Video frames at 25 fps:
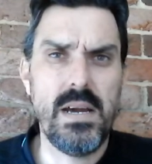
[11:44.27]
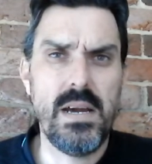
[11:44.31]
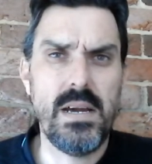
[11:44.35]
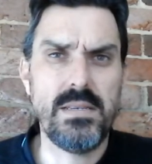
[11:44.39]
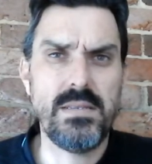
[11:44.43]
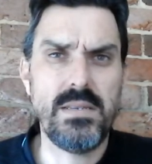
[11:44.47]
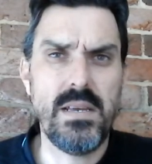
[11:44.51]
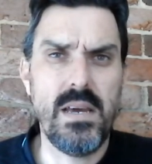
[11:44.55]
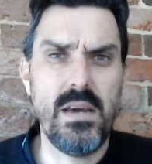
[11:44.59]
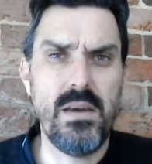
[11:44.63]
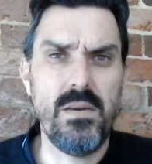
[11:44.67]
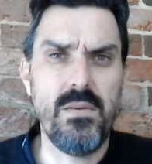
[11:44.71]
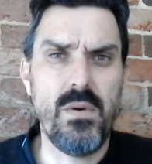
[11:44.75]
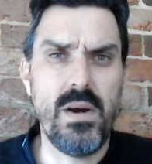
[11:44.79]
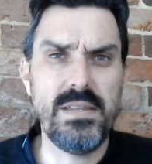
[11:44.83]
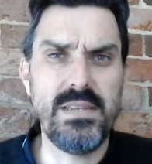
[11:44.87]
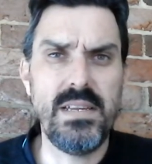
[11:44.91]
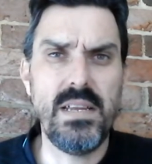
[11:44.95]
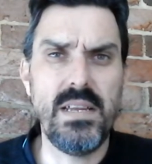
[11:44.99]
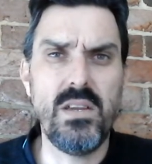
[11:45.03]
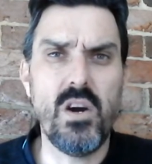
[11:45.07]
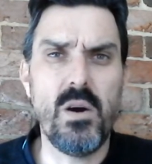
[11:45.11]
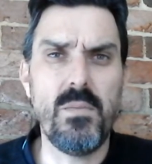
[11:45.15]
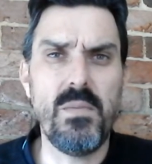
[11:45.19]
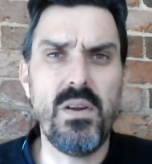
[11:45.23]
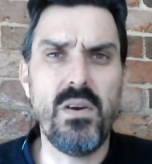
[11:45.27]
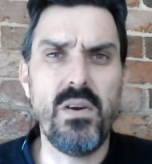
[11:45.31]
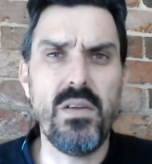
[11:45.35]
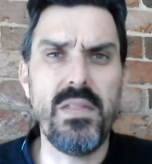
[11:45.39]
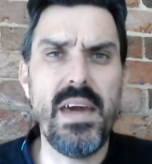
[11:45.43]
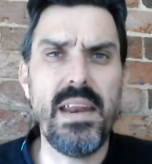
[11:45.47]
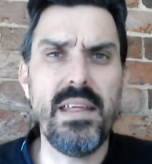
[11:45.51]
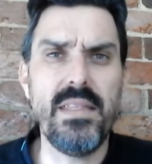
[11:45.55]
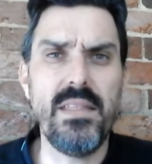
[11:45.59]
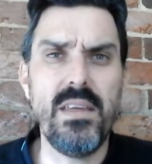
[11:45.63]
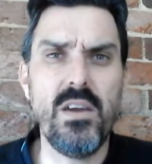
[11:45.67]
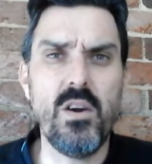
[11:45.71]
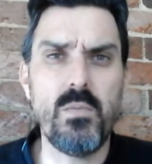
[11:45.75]
so I did comment on
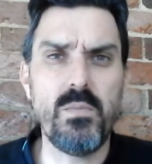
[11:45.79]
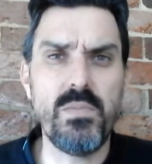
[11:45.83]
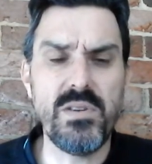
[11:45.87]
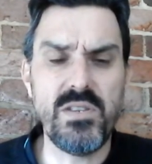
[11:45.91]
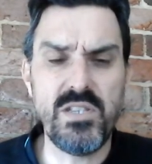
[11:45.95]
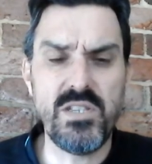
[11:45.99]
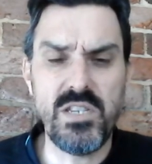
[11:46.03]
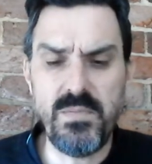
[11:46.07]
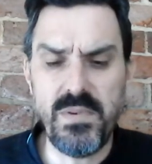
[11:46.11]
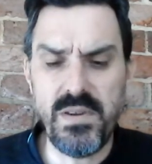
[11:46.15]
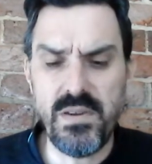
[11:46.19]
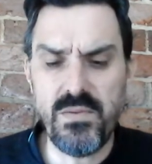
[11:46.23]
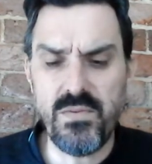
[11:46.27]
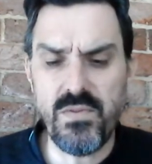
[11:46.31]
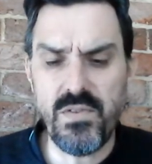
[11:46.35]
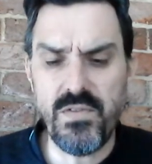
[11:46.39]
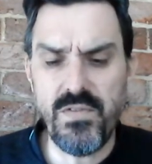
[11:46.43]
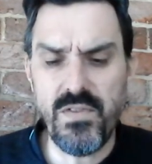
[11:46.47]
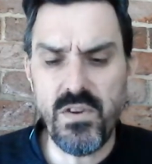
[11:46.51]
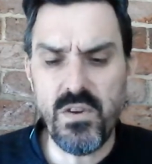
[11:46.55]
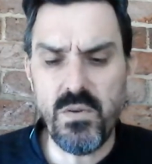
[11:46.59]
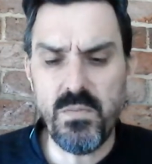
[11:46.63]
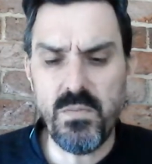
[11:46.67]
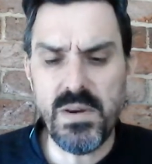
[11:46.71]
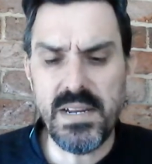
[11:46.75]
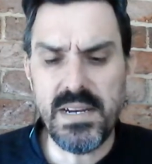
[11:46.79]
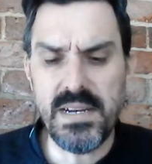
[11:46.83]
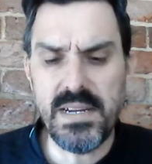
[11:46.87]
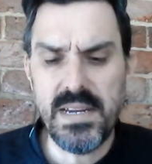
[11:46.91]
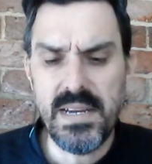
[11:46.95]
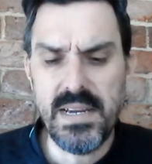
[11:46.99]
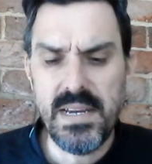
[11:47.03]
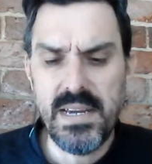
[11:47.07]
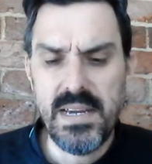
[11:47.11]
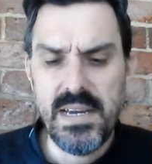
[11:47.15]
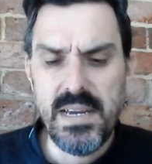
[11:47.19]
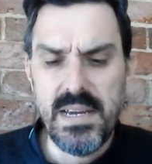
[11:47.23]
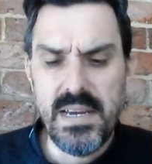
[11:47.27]
that in the El Principio review, but
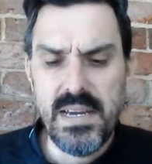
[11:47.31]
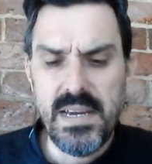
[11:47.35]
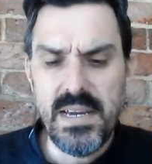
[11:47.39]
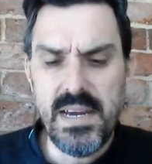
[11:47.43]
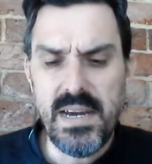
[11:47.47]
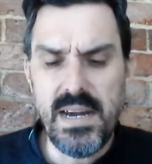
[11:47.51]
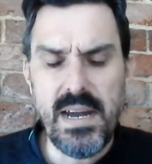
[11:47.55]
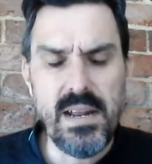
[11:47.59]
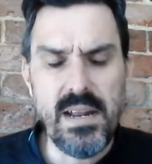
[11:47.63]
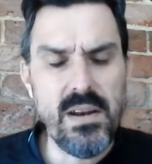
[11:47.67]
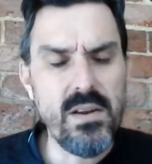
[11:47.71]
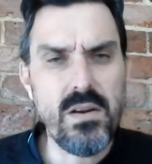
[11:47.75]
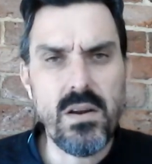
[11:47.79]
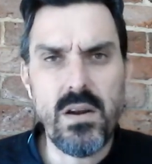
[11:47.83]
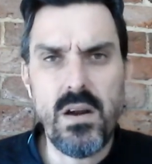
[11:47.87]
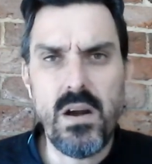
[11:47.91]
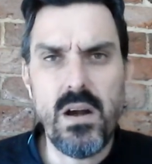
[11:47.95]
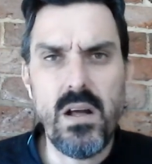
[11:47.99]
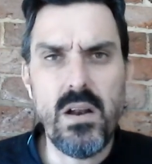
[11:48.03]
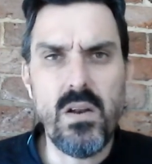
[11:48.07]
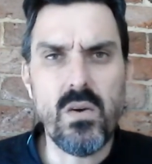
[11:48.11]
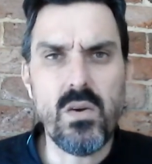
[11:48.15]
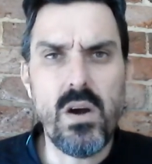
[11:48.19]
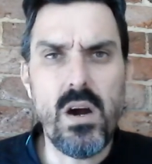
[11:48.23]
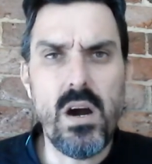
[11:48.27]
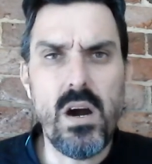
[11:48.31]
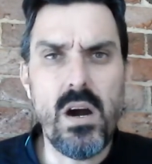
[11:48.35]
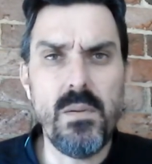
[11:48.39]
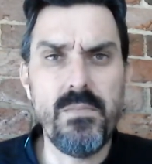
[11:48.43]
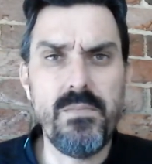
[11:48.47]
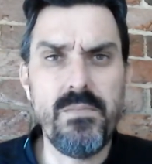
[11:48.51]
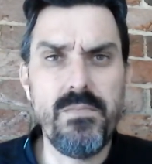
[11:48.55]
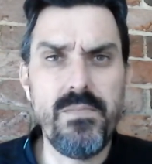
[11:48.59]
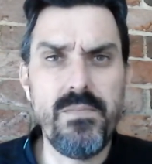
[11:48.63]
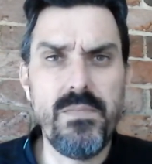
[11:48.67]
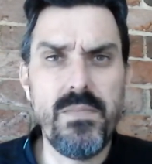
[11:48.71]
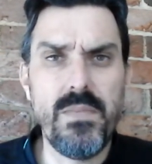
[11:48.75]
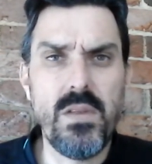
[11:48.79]
look, I've
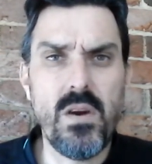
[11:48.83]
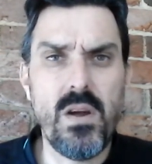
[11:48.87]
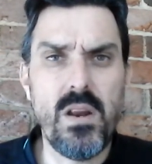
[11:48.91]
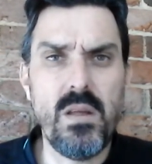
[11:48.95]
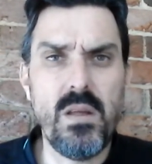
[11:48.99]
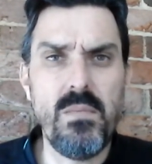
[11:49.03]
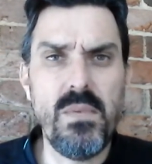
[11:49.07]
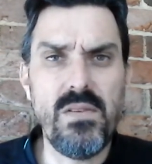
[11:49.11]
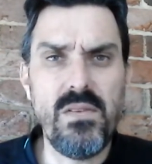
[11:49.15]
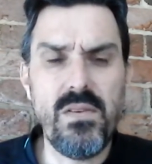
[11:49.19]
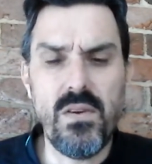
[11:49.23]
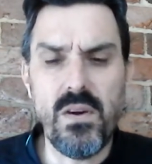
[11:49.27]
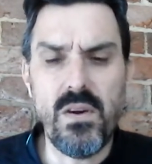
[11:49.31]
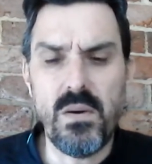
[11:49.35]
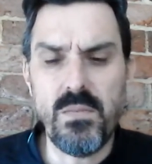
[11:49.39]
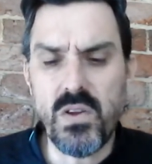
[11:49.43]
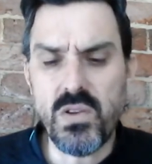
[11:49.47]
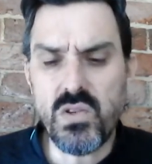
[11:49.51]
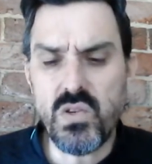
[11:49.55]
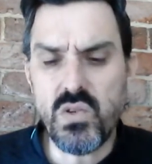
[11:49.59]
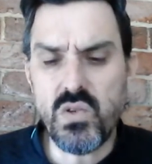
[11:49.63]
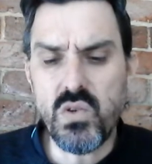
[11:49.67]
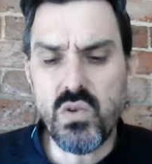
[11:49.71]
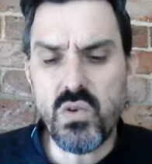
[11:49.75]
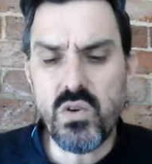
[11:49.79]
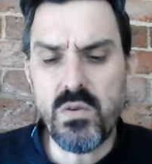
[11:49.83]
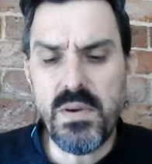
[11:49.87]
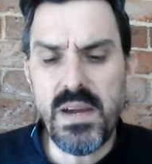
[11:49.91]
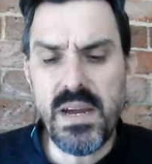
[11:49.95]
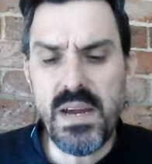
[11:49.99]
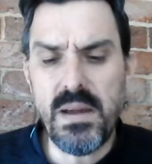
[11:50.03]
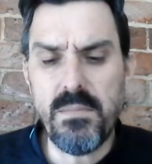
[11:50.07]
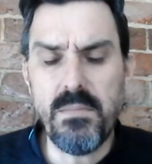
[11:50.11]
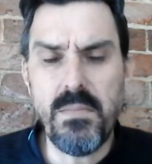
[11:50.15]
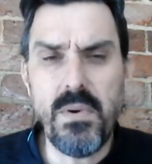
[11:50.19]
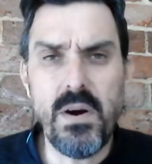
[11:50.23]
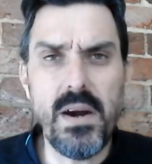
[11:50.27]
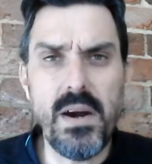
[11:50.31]
got to admit to you, I'm not sure
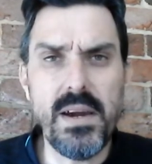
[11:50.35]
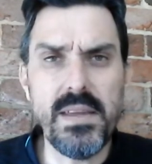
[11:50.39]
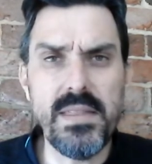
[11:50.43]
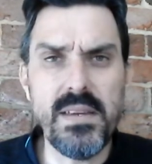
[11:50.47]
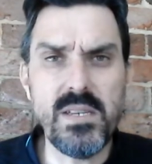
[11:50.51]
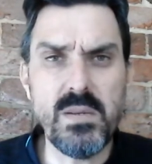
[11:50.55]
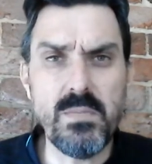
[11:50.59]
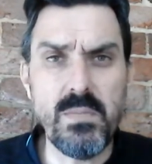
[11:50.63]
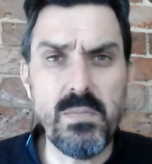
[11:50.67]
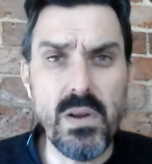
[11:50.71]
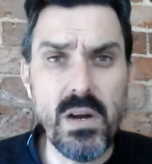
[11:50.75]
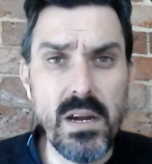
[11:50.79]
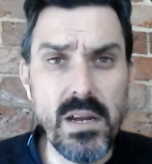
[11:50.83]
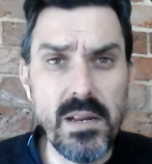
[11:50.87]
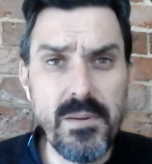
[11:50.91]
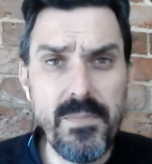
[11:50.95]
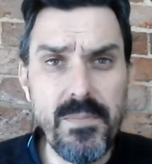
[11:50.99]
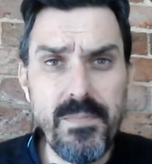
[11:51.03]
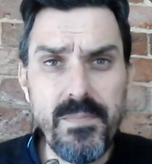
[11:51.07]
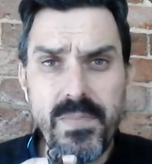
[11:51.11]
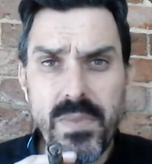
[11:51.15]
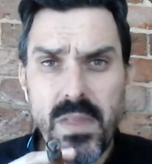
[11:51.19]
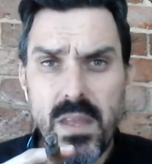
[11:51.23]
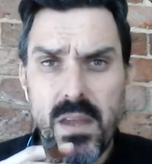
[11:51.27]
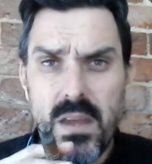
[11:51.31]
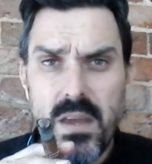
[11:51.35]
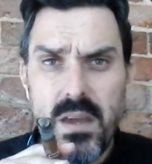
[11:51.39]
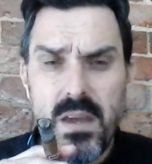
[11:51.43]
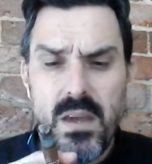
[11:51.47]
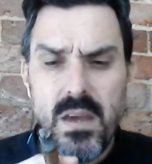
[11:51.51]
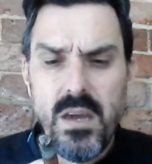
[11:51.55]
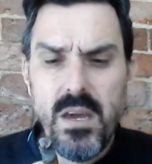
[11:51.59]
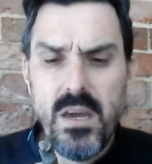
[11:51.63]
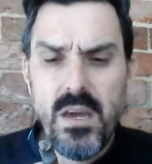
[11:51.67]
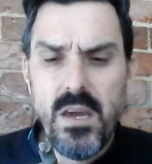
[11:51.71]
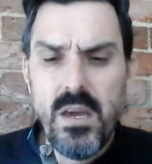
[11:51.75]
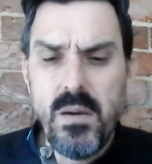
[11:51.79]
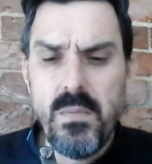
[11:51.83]
about buying these blind,
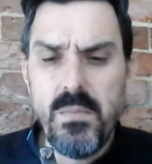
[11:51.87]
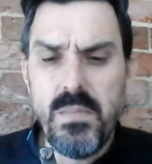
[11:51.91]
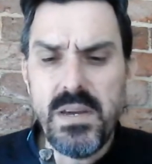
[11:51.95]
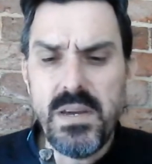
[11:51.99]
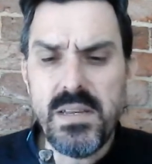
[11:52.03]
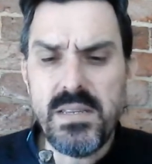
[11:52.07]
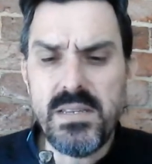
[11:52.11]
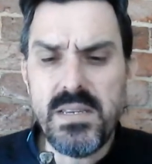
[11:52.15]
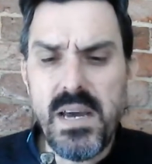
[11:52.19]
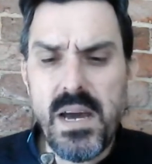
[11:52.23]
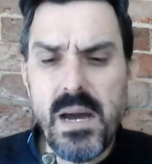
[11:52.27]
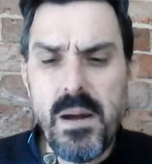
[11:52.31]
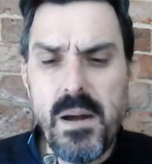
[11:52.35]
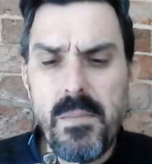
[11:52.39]
but